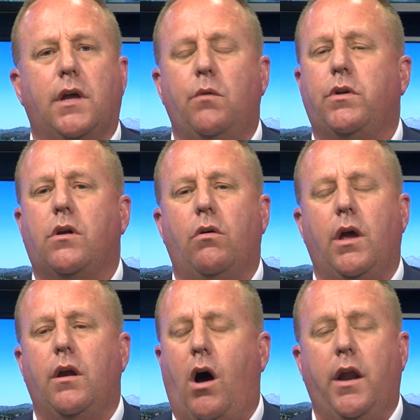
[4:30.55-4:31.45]
And it would go
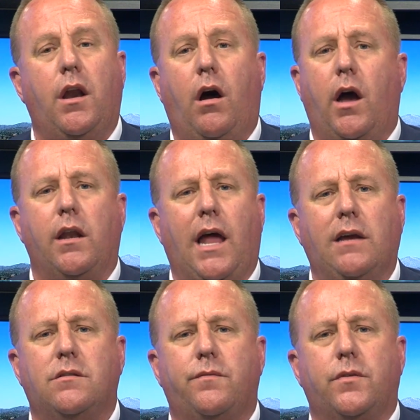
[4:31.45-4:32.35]
on and on. It
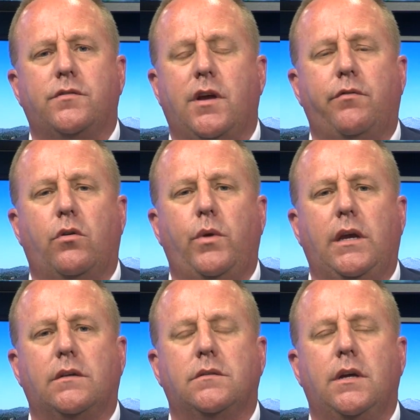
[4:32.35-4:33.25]
lasted for several
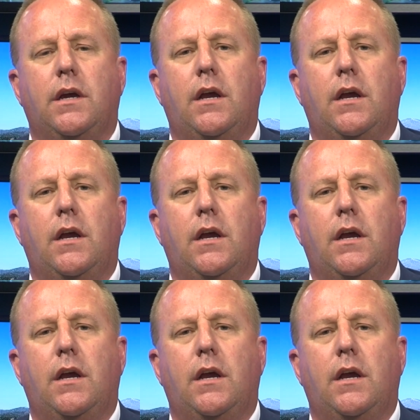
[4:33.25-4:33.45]
weeks.